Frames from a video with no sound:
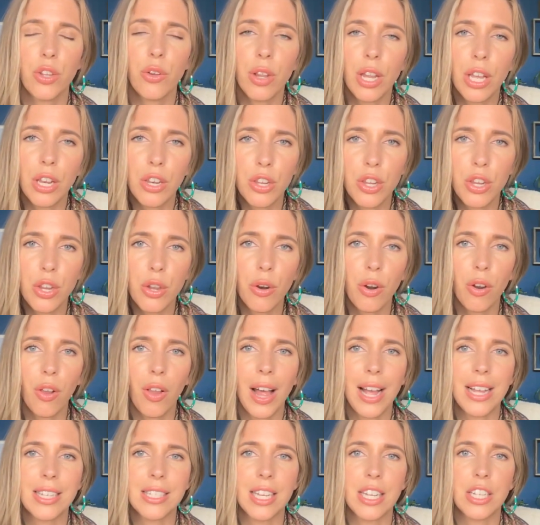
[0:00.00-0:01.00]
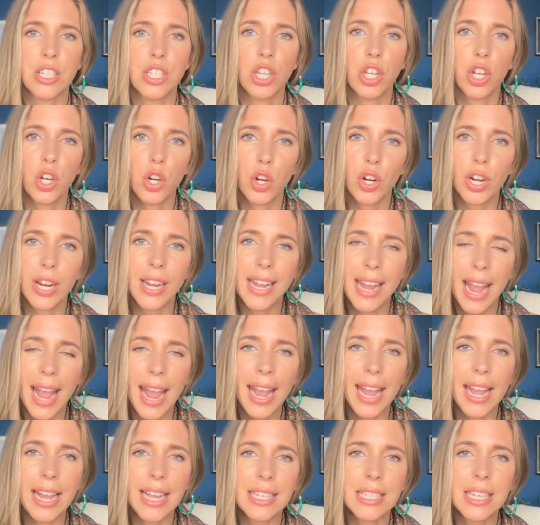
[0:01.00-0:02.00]
You can utilize it to
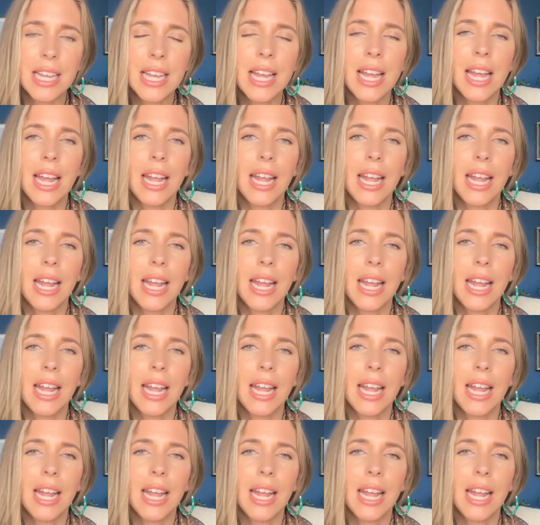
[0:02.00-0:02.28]
create